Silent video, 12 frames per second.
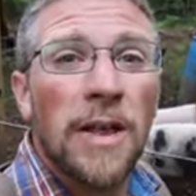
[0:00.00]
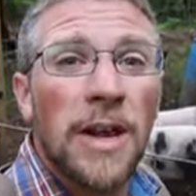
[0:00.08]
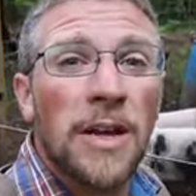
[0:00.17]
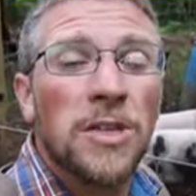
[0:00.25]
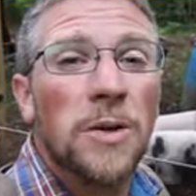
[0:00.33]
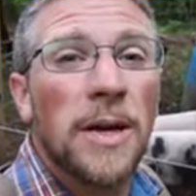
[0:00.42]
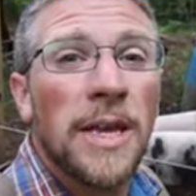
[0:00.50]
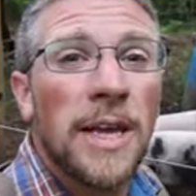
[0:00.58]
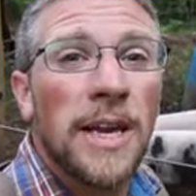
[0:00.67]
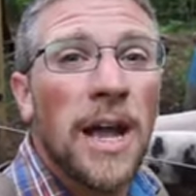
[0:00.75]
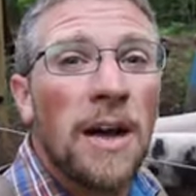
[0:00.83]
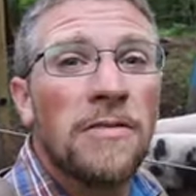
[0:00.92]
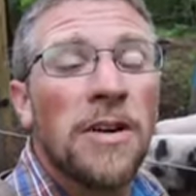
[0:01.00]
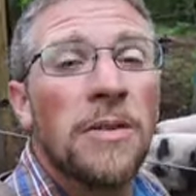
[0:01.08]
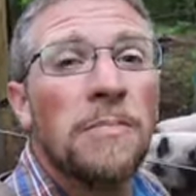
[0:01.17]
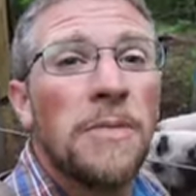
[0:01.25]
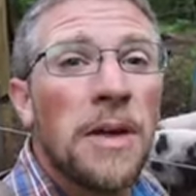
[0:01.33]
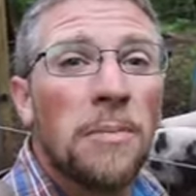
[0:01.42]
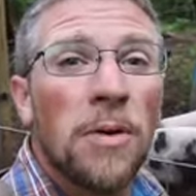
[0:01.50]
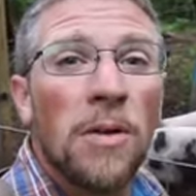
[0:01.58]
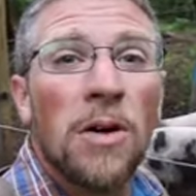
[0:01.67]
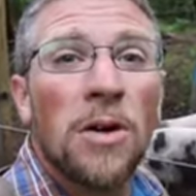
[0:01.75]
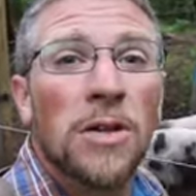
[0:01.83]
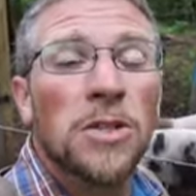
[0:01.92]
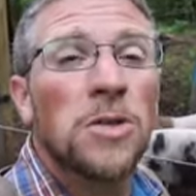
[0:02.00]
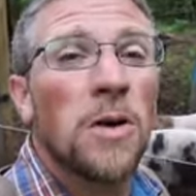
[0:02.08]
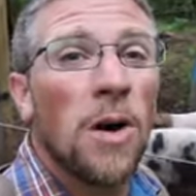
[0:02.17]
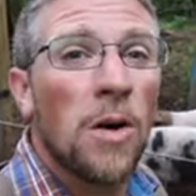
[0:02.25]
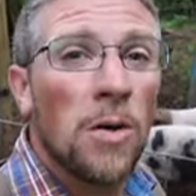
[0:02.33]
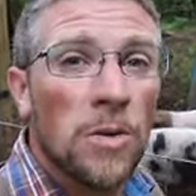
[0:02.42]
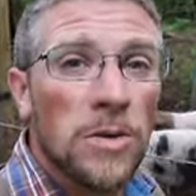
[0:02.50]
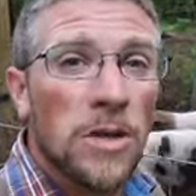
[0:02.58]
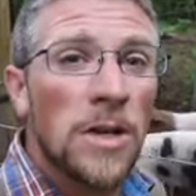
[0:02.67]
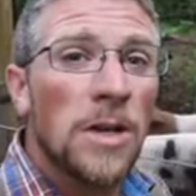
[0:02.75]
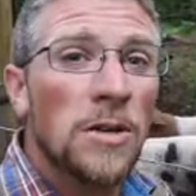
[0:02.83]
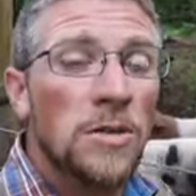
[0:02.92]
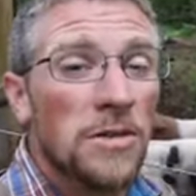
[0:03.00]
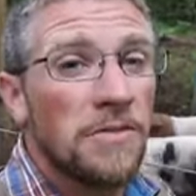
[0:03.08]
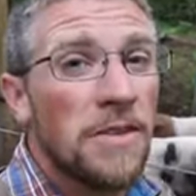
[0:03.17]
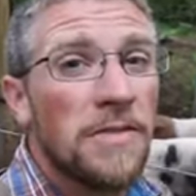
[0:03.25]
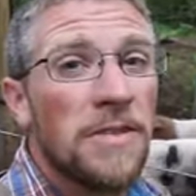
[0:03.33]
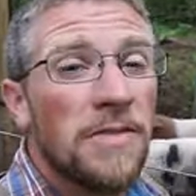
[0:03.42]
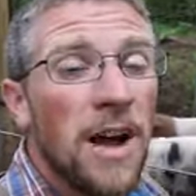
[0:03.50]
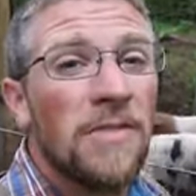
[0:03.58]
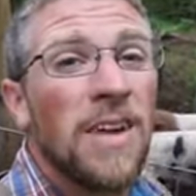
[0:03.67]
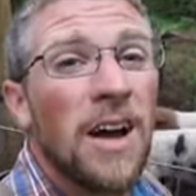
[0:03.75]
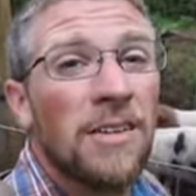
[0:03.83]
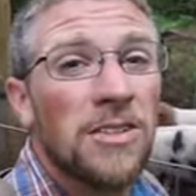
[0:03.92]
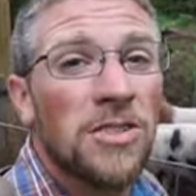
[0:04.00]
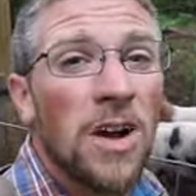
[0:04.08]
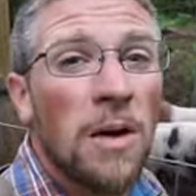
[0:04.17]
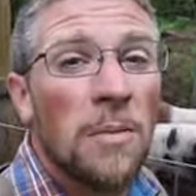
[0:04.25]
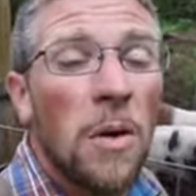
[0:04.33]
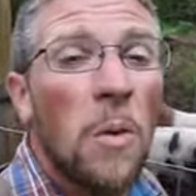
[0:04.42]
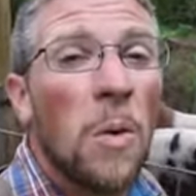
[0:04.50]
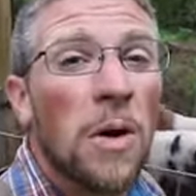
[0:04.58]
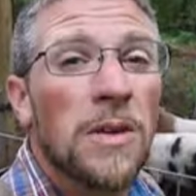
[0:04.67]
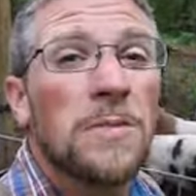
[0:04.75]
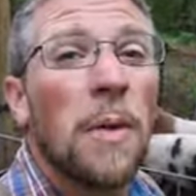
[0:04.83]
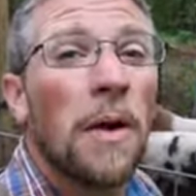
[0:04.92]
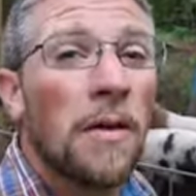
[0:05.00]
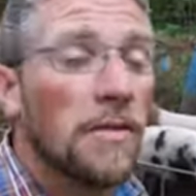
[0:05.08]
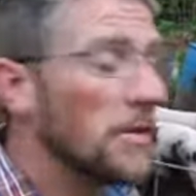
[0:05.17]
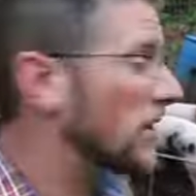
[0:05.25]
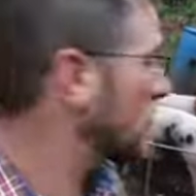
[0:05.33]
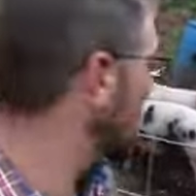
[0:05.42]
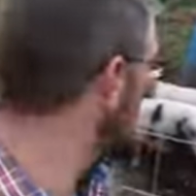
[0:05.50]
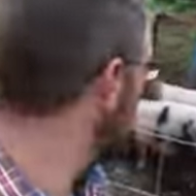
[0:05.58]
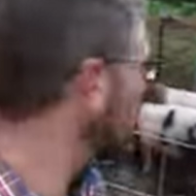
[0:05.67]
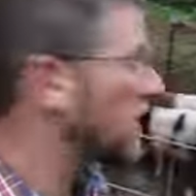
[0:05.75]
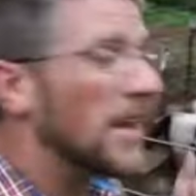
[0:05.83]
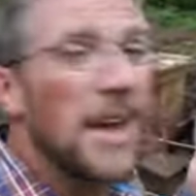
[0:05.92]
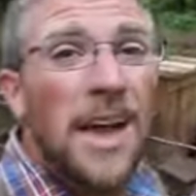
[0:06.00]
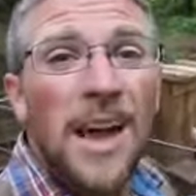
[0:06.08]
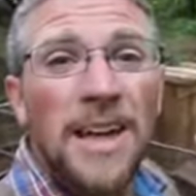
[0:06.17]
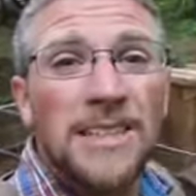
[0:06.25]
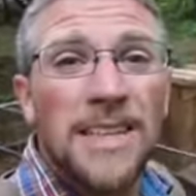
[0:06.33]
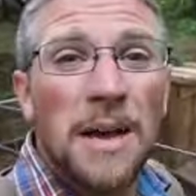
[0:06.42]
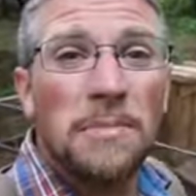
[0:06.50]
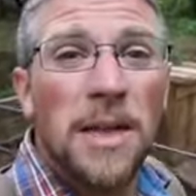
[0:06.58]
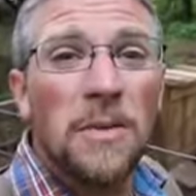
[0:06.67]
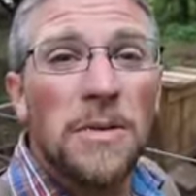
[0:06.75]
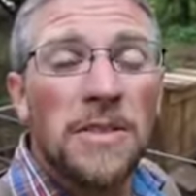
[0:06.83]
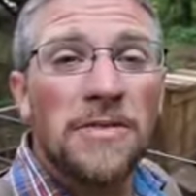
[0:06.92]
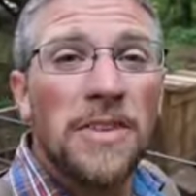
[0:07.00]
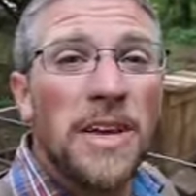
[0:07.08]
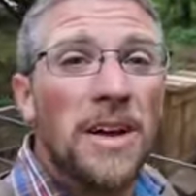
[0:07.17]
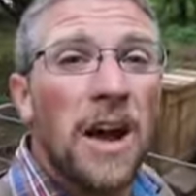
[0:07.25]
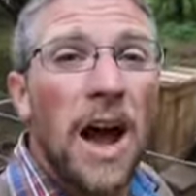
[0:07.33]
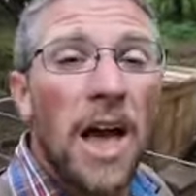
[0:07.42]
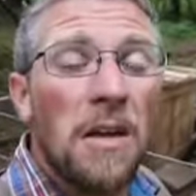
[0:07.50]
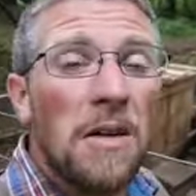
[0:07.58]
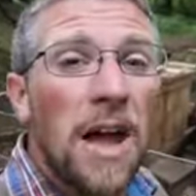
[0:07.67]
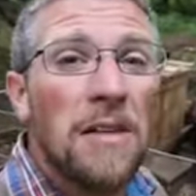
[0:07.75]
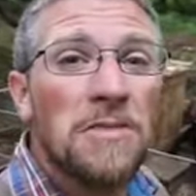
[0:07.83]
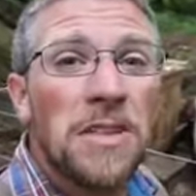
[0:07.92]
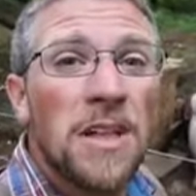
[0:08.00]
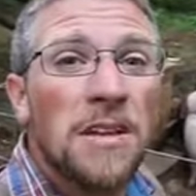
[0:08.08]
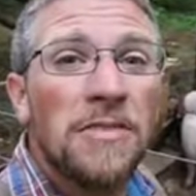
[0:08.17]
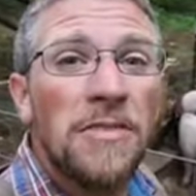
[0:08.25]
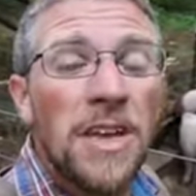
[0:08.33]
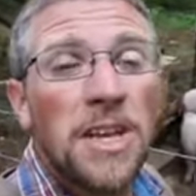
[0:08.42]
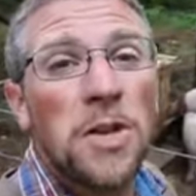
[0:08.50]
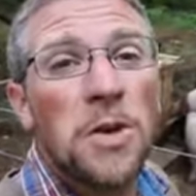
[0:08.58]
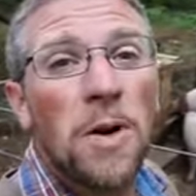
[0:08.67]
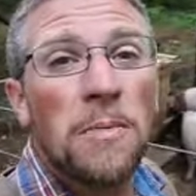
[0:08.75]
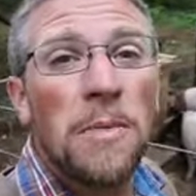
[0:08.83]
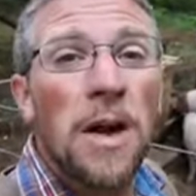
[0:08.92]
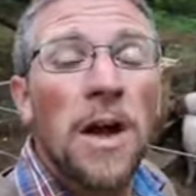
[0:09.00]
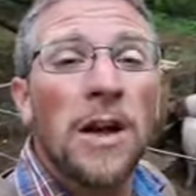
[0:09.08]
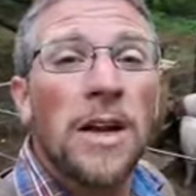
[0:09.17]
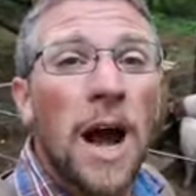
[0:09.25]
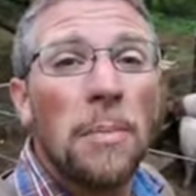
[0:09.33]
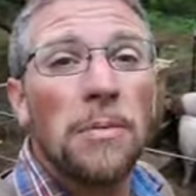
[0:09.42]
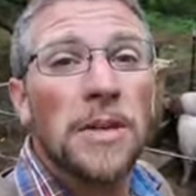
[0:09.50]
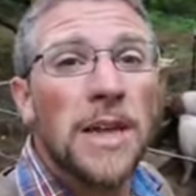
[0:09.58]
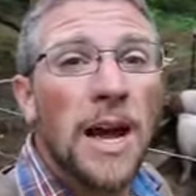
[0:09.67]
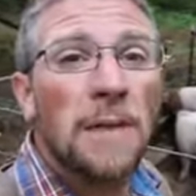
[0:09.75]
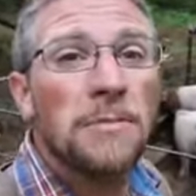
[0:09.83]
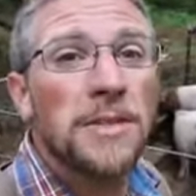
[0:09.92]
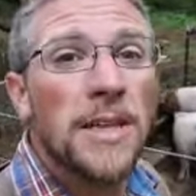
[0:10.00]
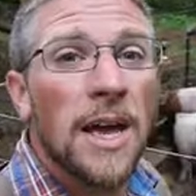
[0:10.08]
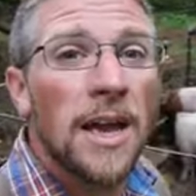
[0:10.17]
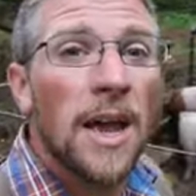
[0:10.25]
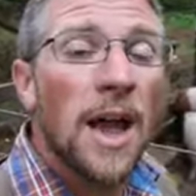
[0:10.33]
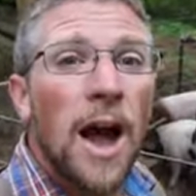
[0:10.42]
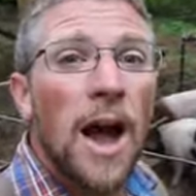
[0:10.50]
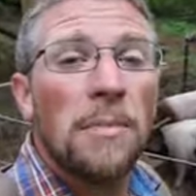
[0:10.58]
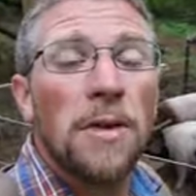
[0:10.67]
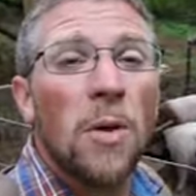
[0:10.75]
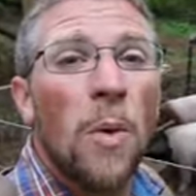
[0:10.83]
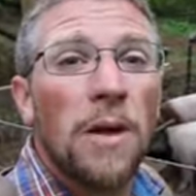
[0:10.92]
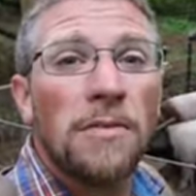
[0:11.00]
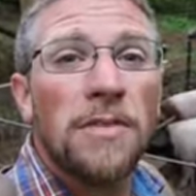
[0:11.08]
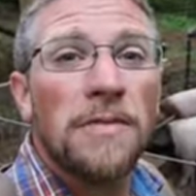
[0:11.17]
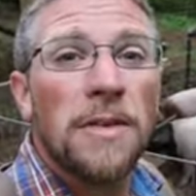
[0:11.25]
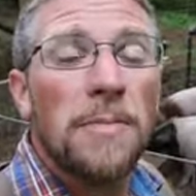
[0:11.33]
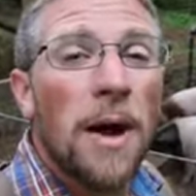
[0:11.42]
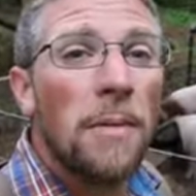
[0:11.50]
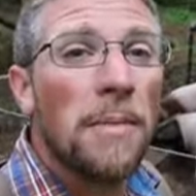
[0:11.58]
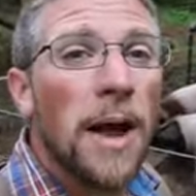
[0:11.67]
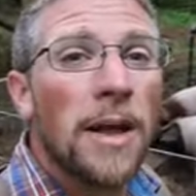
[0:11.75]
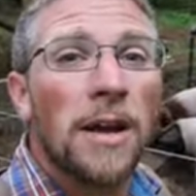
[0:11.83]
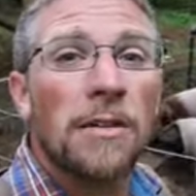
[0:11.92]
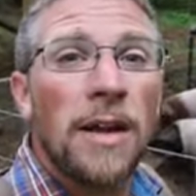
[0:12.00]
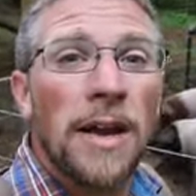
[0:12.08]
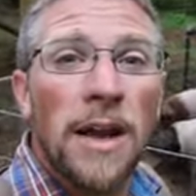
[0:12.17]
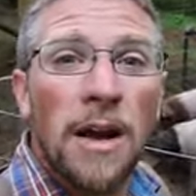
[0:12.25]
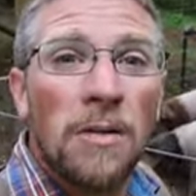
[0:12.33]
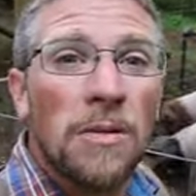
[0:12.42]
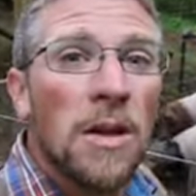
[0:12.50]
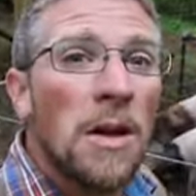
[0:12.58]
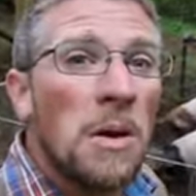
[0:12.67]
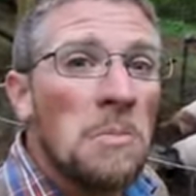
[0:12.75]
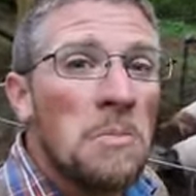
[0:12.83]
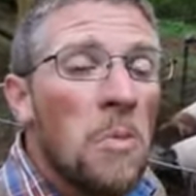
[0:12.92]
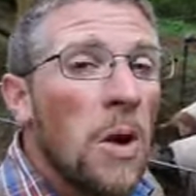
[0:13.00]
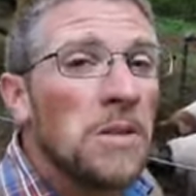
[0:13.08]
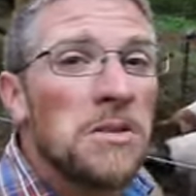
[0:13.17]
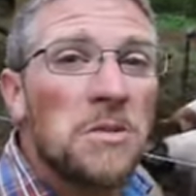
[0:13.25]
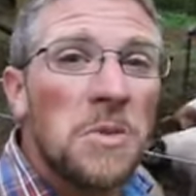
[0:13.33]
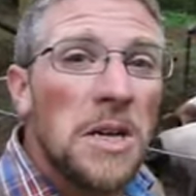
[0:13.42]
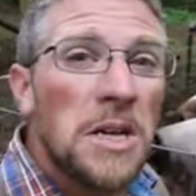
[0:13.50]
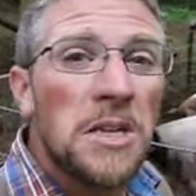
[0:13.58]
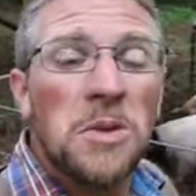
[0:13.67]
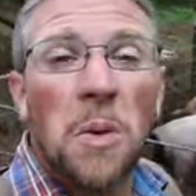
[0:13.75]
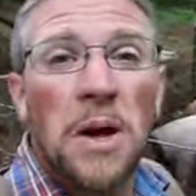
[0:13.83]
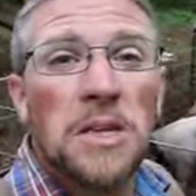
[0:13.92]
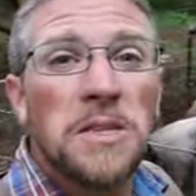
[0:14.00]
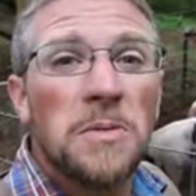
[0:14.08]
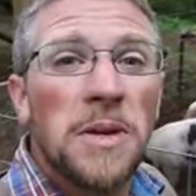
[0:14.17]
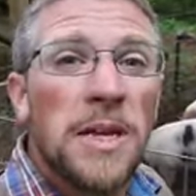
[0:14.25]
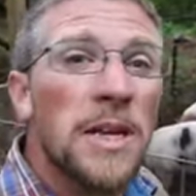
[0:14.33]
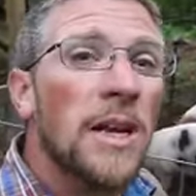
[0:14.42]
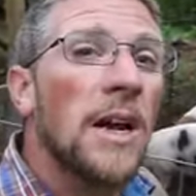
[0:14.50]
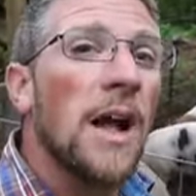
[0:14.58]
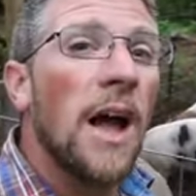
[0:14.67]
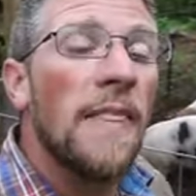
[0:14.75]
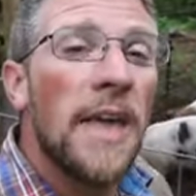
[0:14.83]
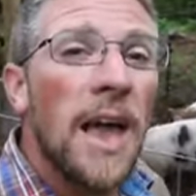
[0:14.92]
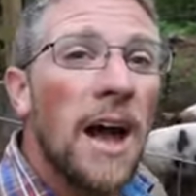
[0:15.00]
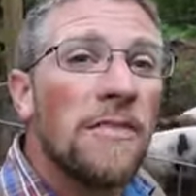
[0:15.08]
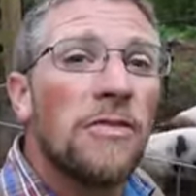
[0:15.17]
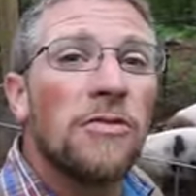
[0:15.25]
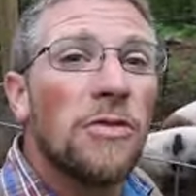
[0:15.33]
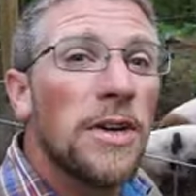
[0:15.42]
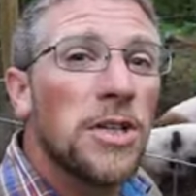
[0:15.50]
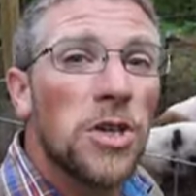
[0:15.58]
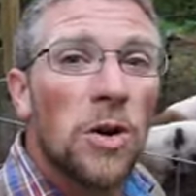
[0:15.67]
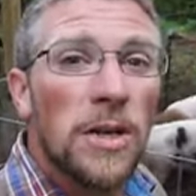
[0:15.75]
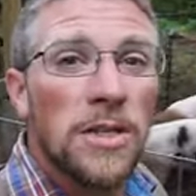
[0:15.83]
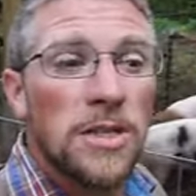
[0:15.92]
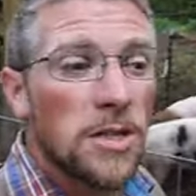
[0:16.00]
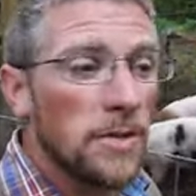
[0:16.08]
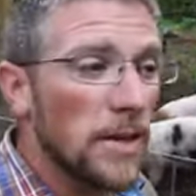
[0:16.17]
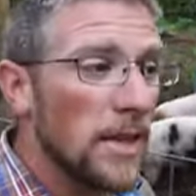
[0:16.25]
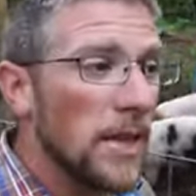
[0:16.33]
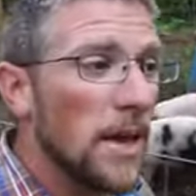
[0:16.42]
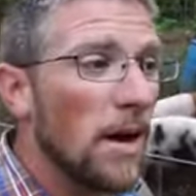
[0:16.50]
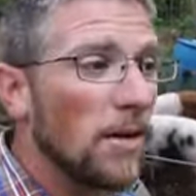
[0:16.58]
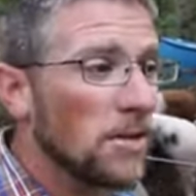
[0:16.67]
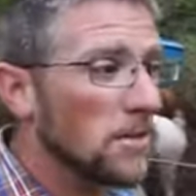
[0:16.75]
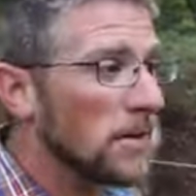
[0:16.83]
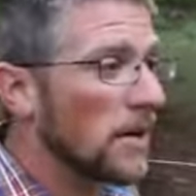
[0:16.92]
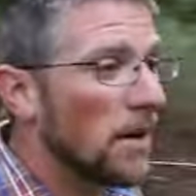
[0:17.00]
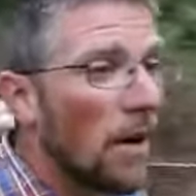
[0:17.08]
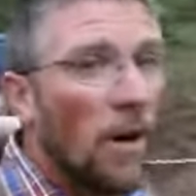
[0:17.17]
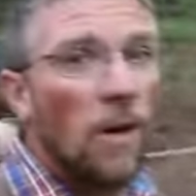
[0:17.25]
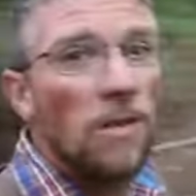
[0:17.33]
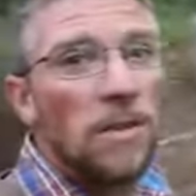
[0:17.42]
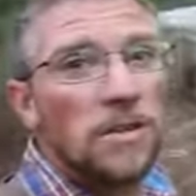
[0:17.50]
out here, so I can't have a nipple hooked to a hose, so the 55-gallon drum works perfect. And same thing with the feeder. I don't have to lug feed to them a couple of times a day. I bring one 50-pound bag of grain out once a week, twice a week, and they have free choice to it. And they also get all the